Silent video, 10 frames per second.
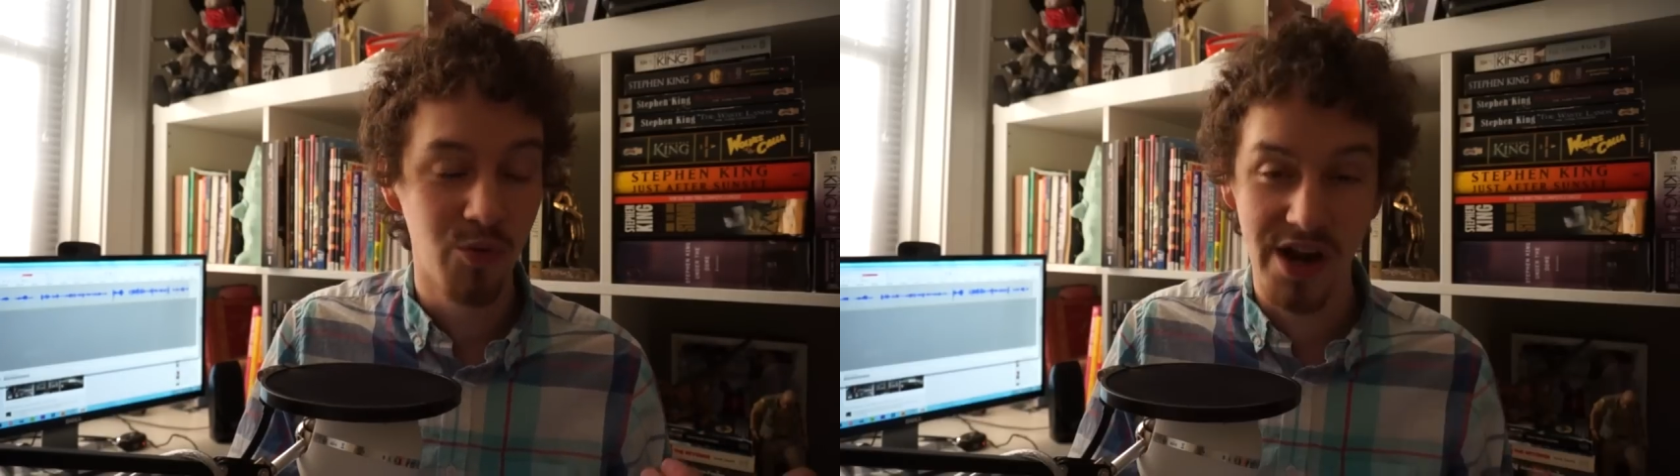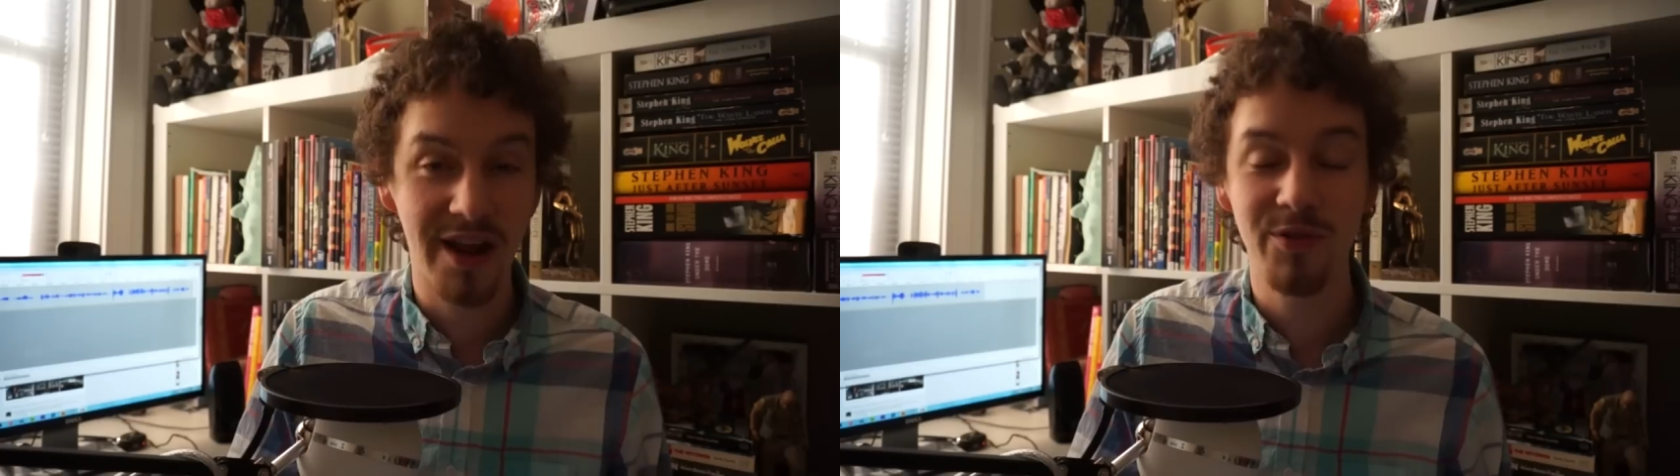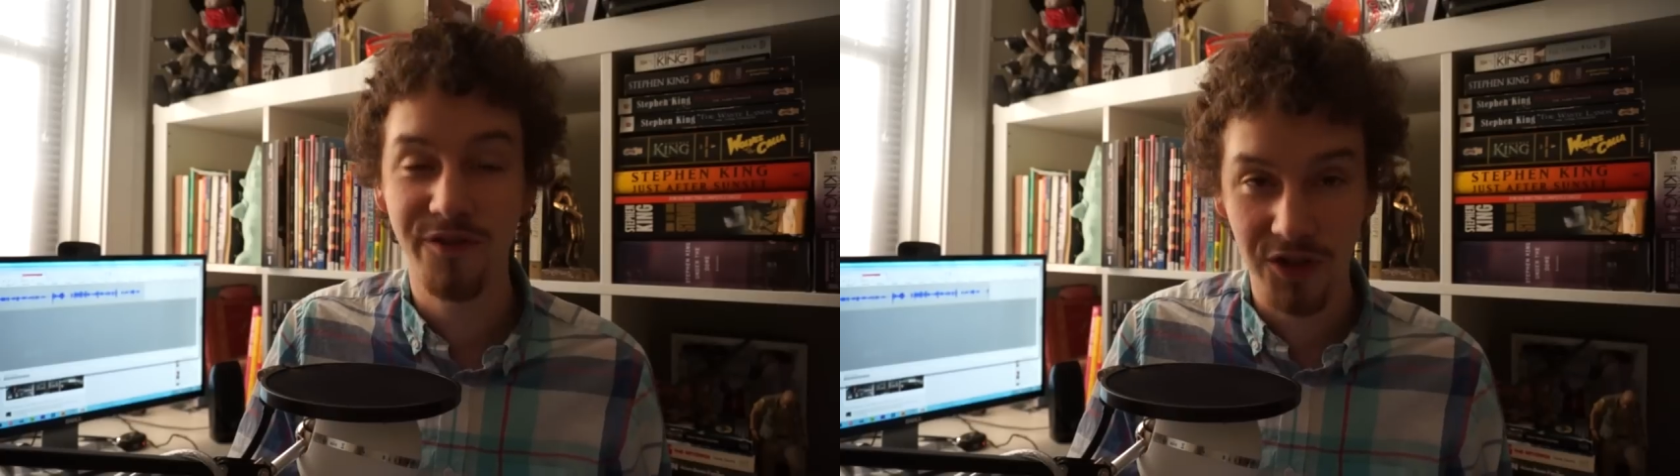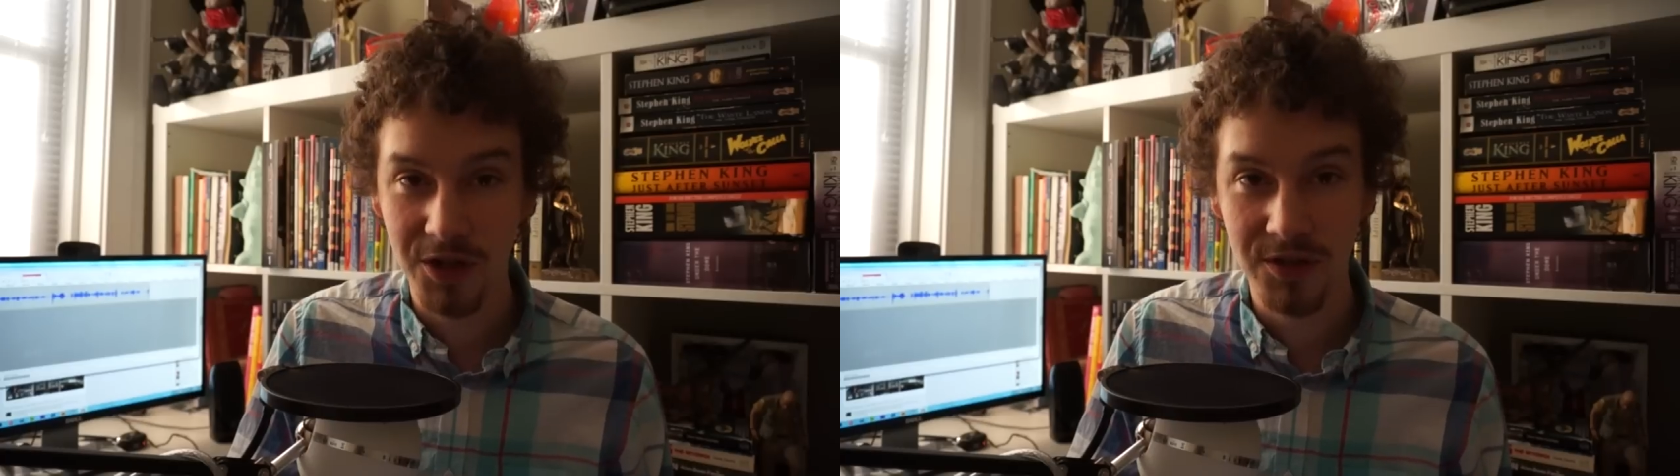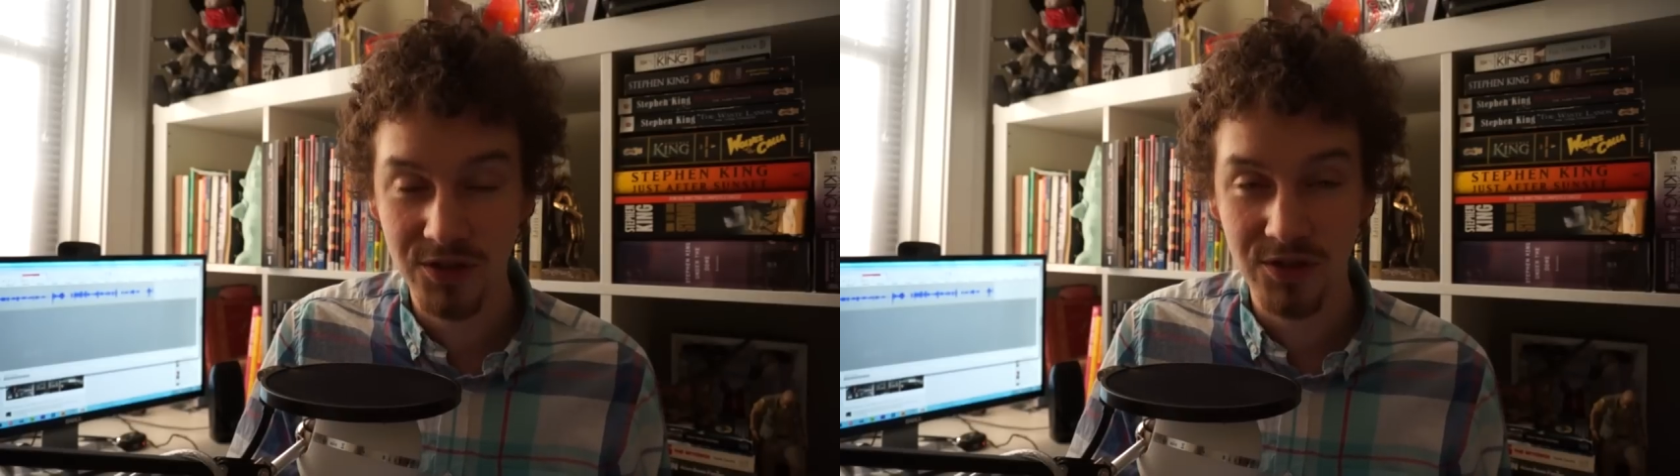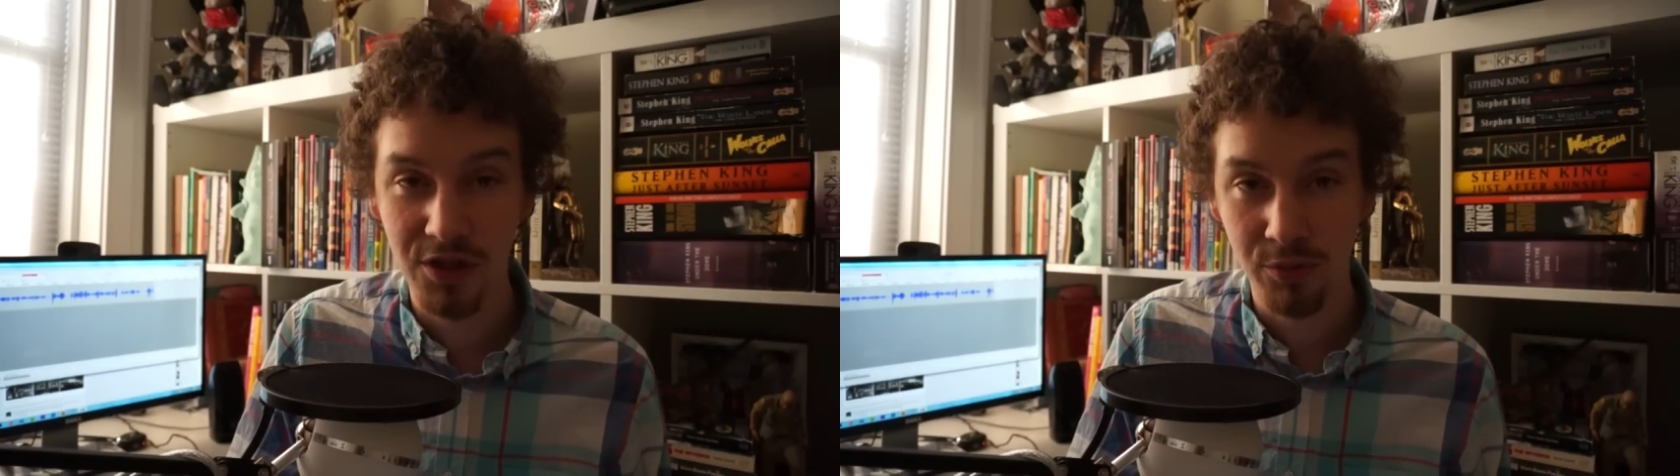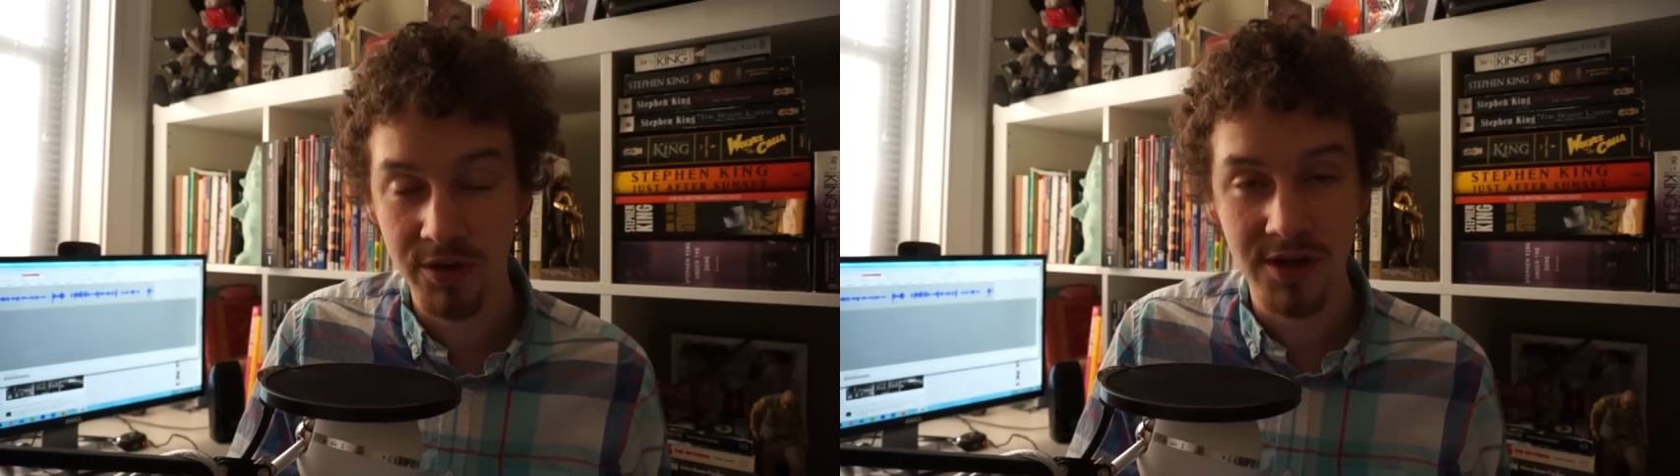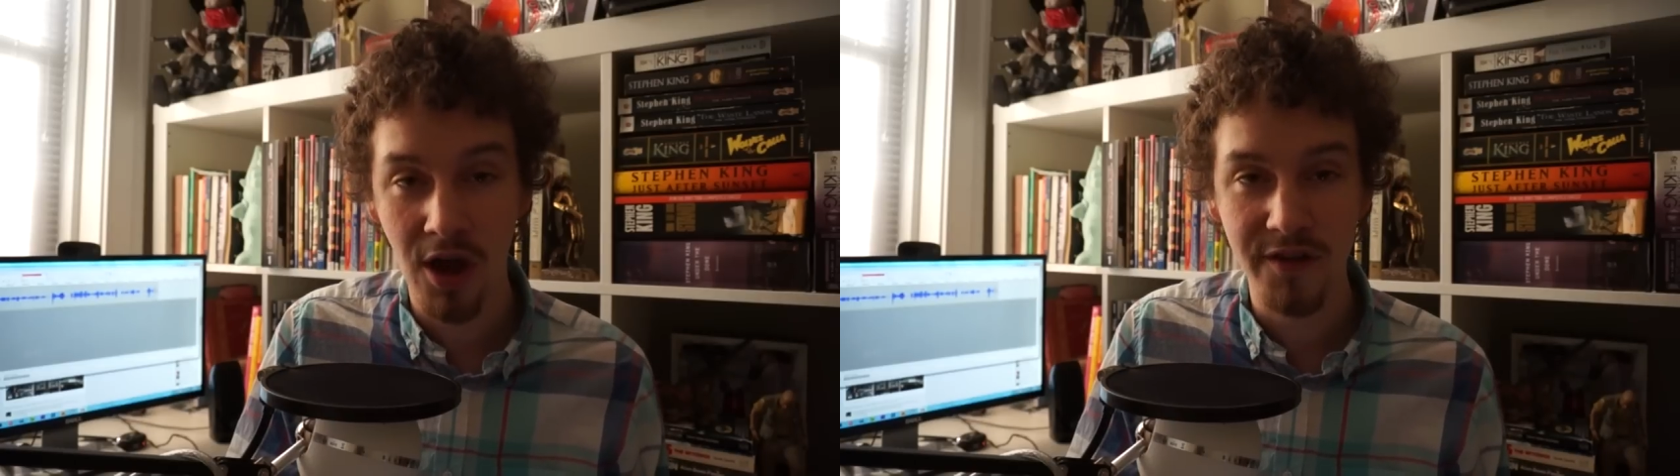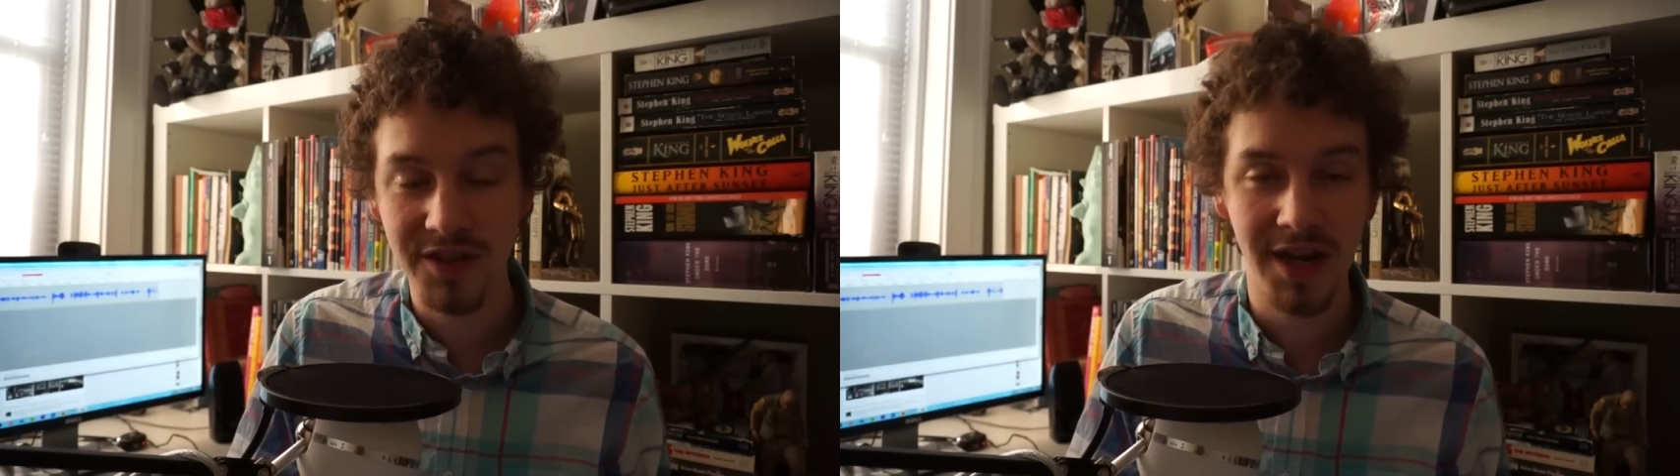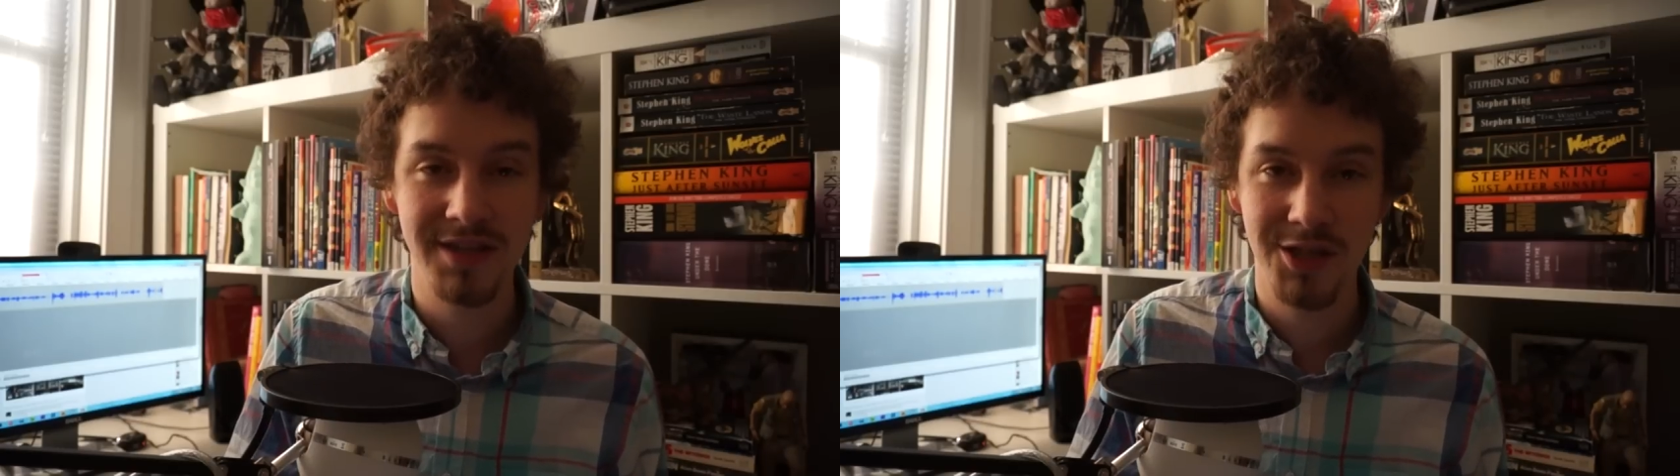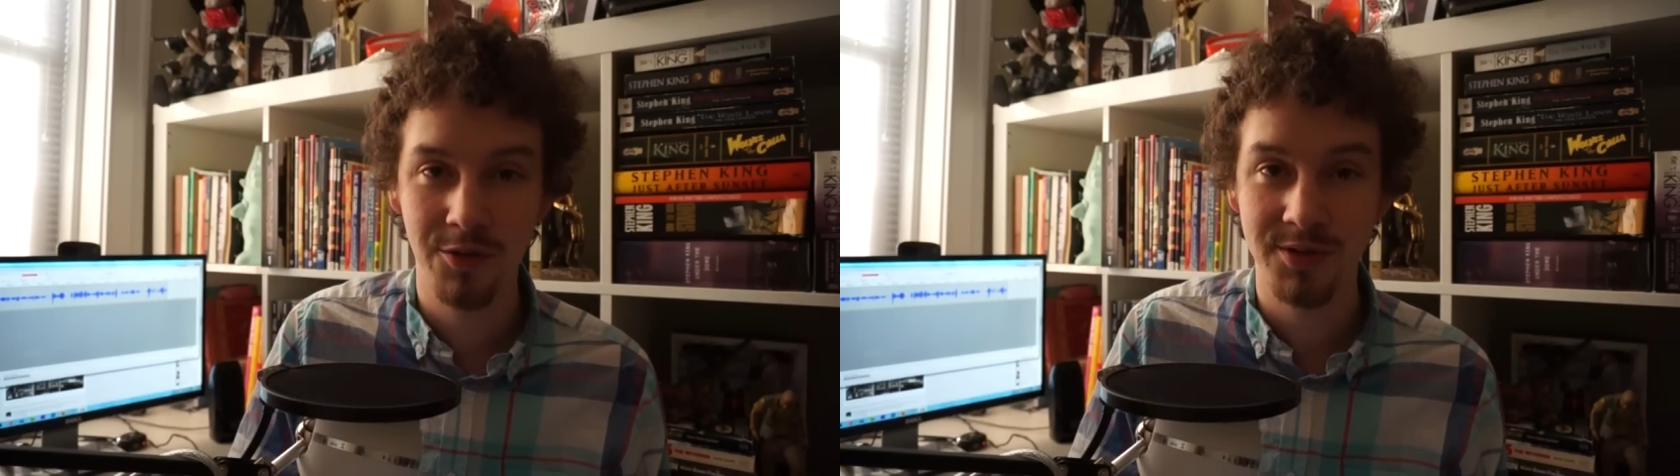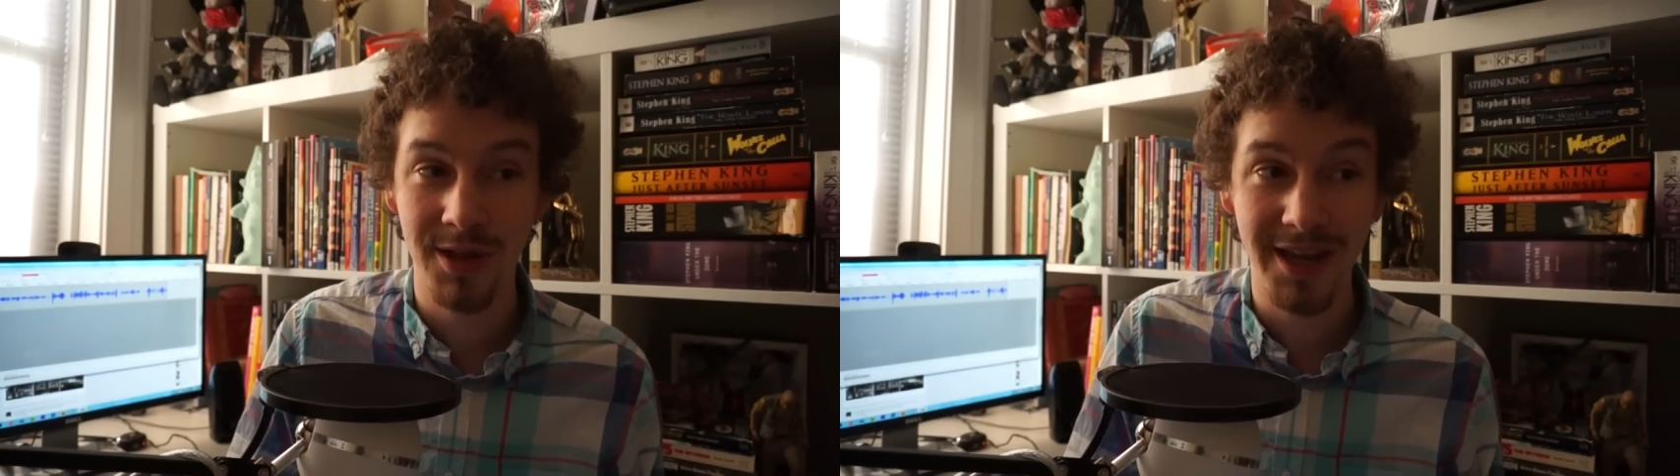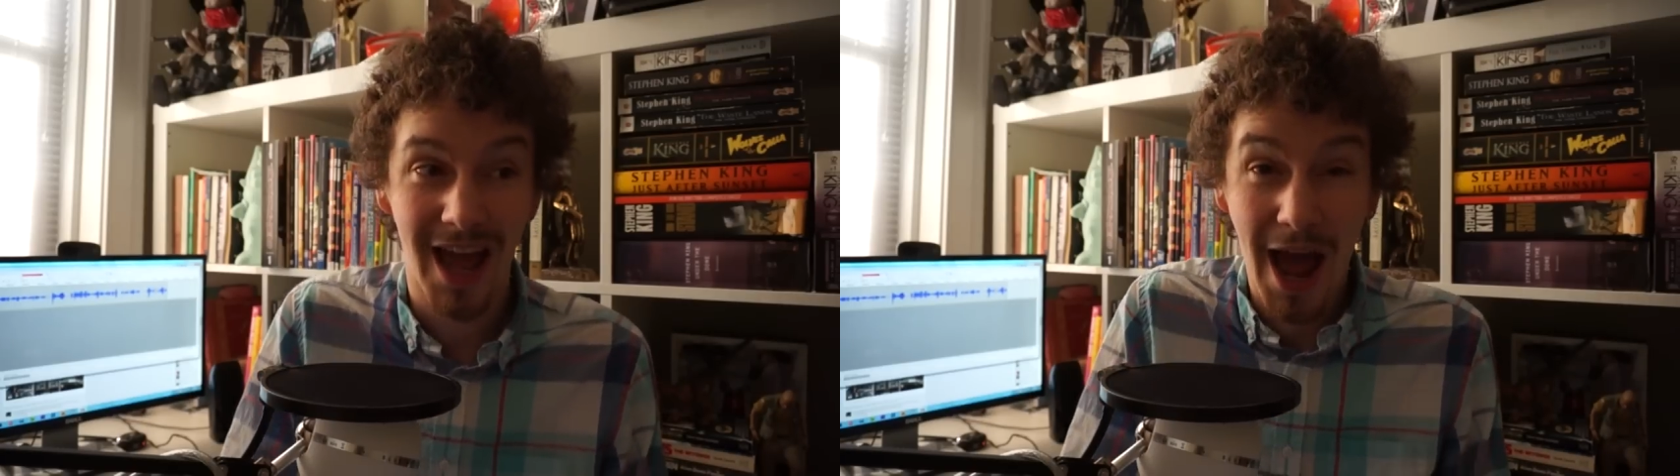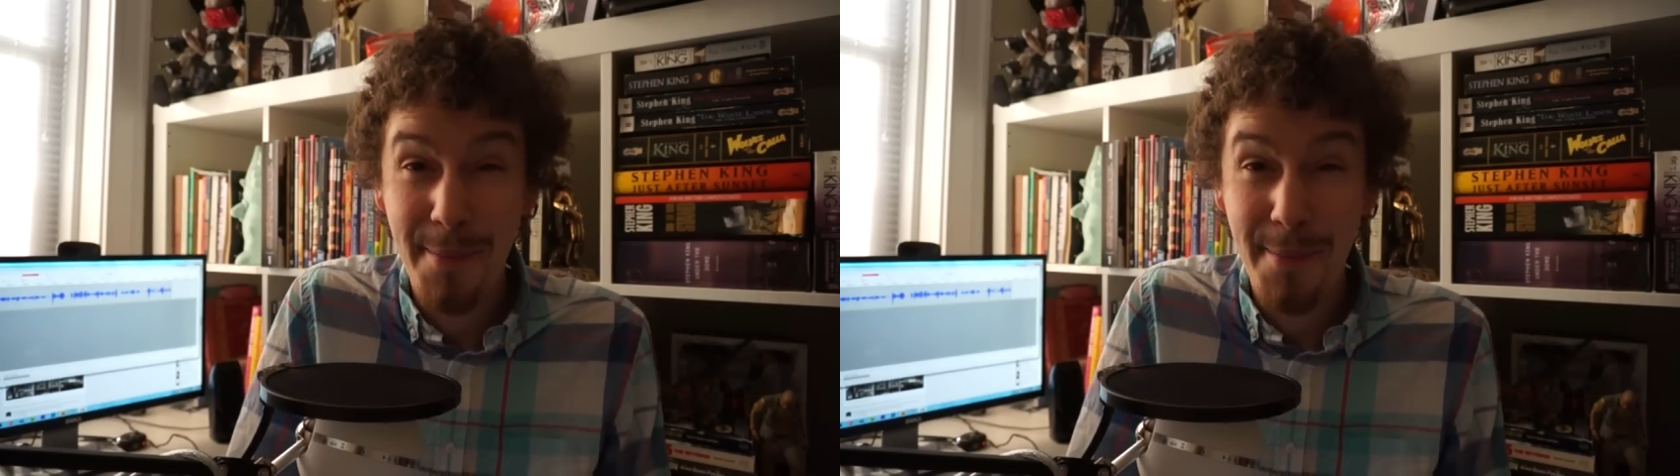when I would flick the 3D off to kind of see what it was like,